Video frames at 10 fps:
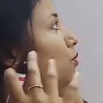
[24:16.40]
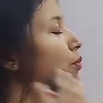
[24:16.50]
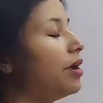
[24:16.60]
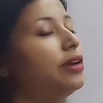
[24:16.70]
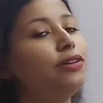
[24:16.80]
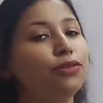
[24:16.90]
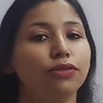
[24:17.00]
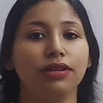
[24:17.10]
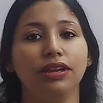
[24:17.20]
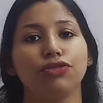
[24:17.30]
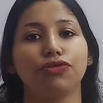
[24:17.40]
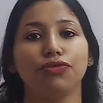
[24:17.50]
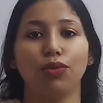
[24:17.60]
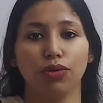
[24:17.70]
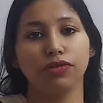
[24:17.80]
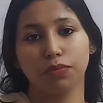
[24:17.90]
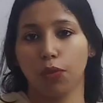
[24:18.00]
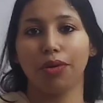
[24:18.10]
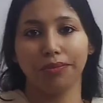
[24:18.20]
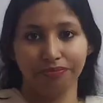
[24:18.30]
where you need to focus
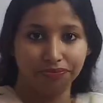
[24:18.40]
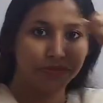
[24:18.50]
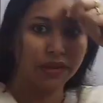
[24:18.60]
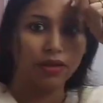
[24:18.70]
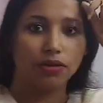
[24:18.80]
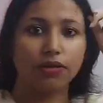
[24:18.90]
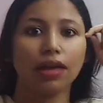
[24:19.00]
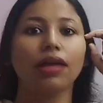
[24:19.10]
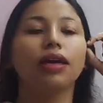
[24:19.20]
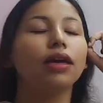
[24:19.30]
more. Okay,